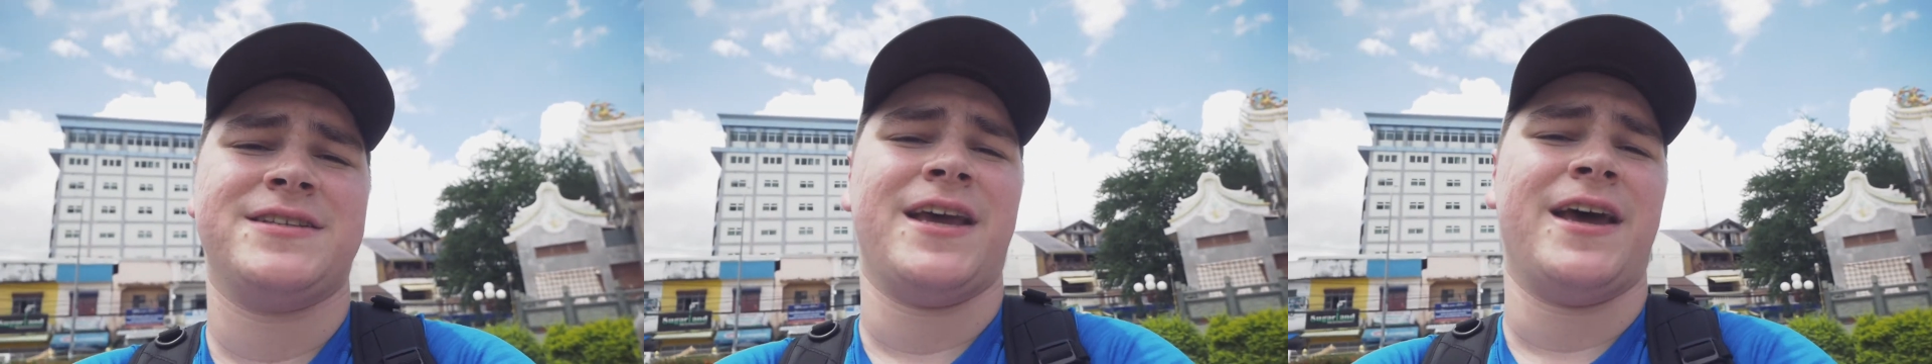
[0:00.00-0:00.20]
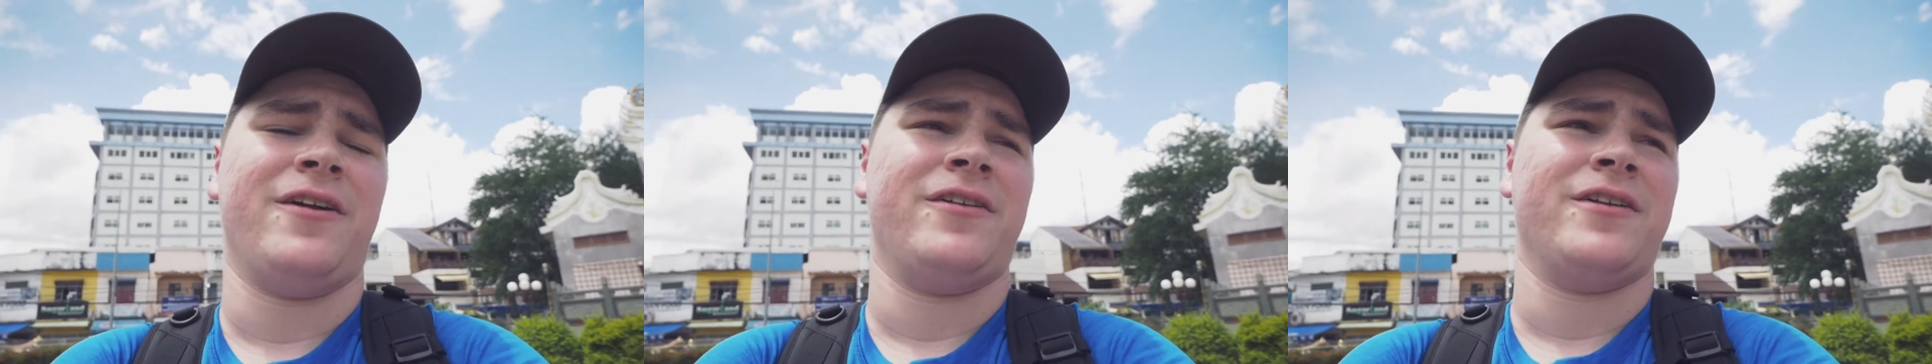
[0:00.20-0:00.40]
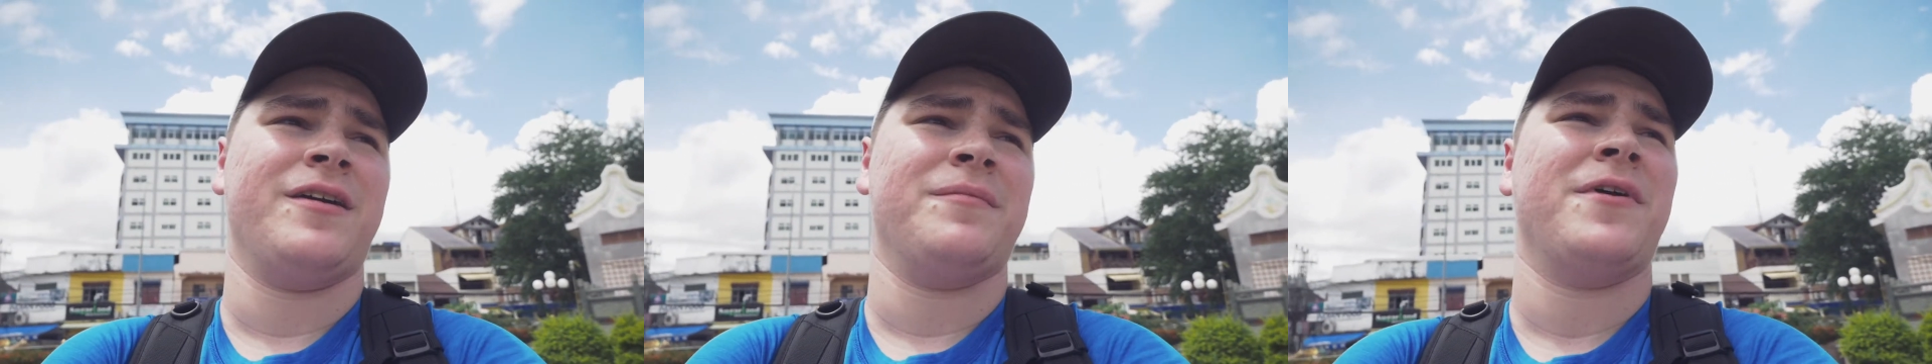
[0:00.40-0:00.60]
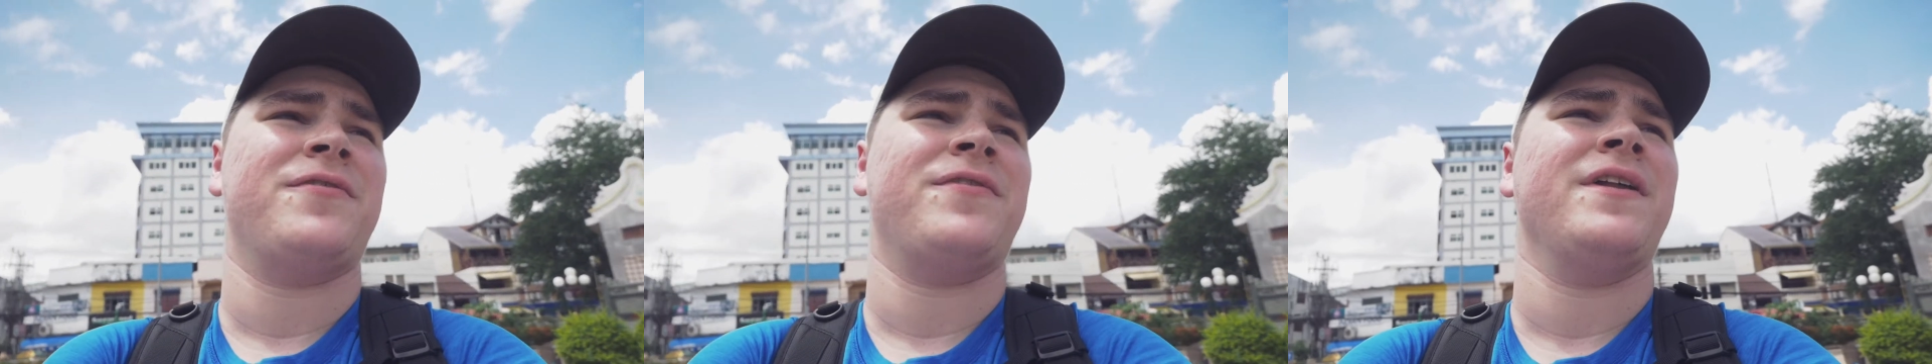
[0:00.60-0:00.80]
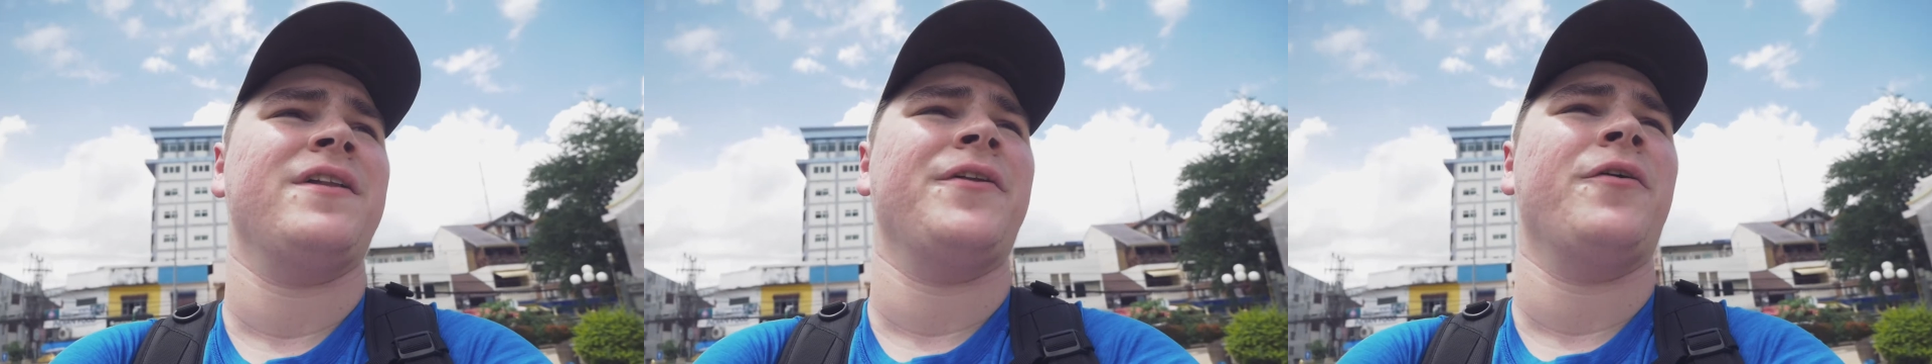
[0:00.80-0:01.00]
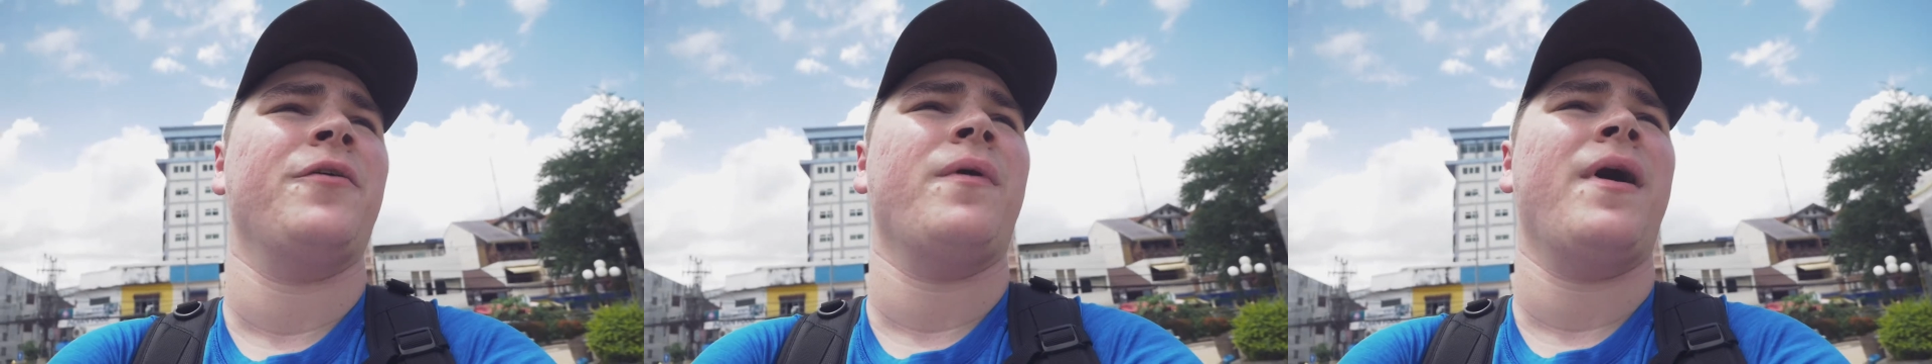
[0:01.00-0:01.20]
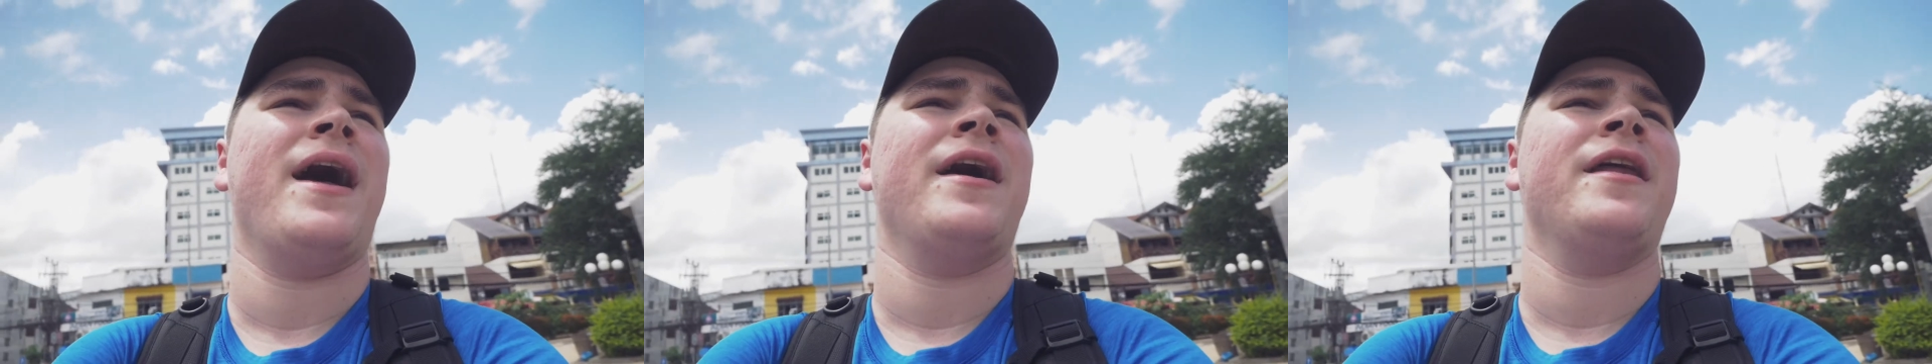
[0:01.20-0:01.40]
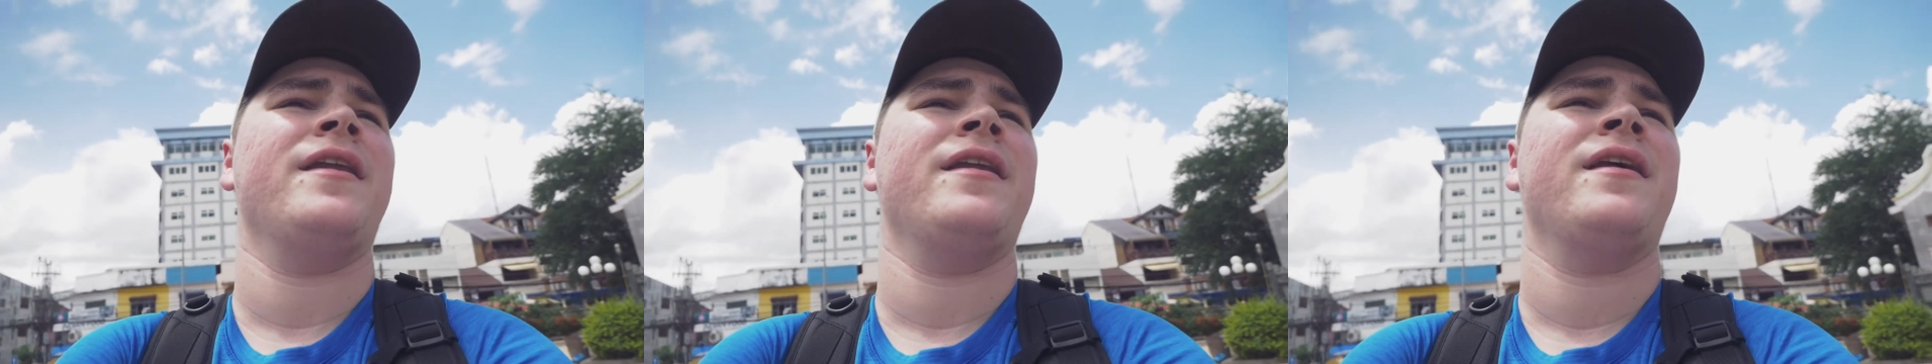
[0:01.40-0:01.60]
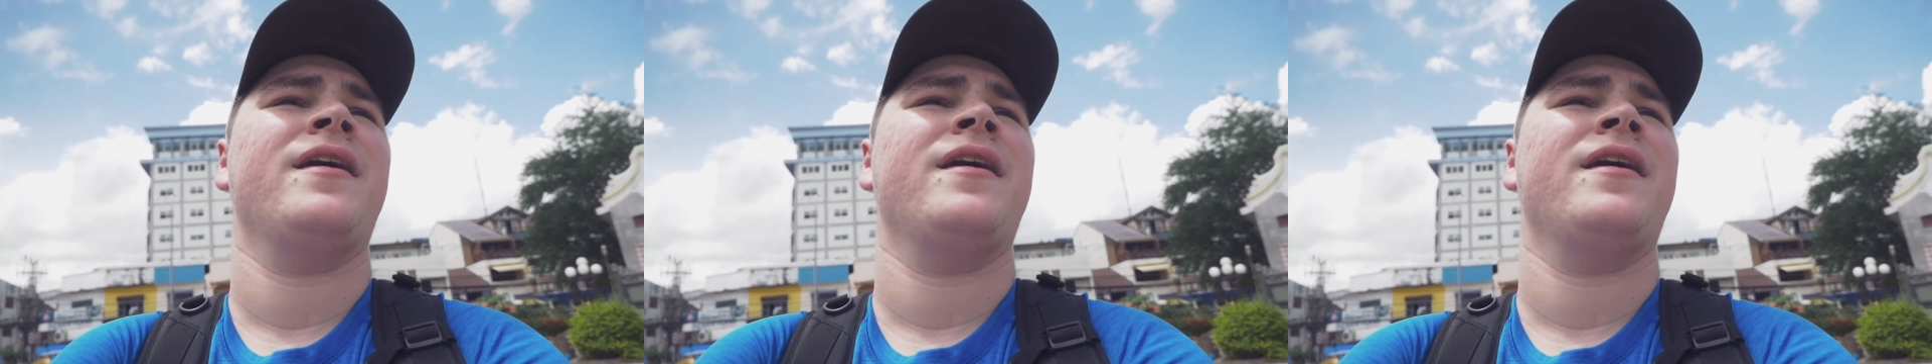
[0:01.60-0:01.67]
settled, getting my feet a little wet.